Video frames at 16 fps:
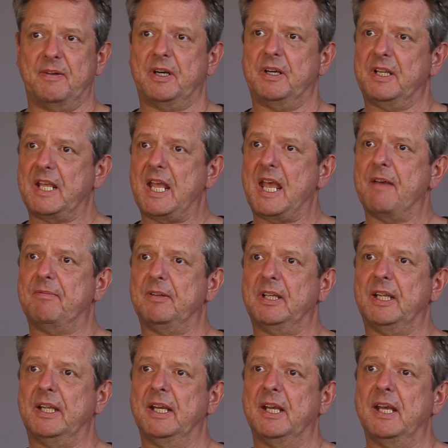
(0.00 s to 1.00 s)
very
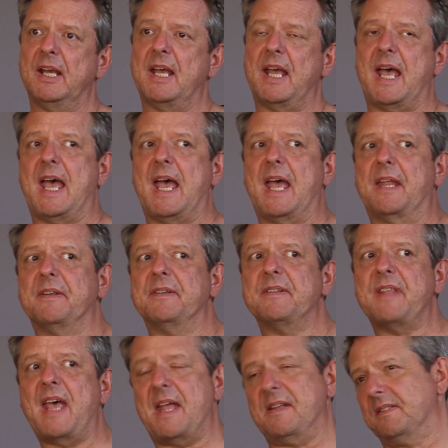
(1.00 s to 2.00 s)
carefully. And
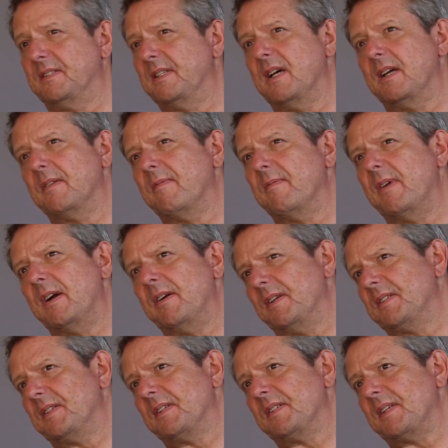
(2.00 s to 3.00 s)
that's done very
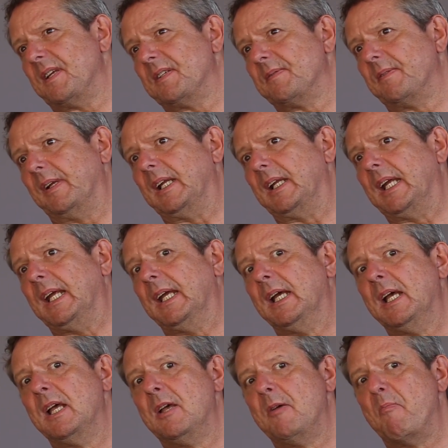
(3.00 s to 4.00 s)
successfully
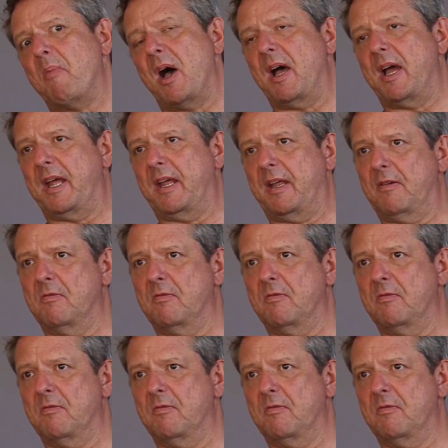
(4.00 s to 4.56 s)
by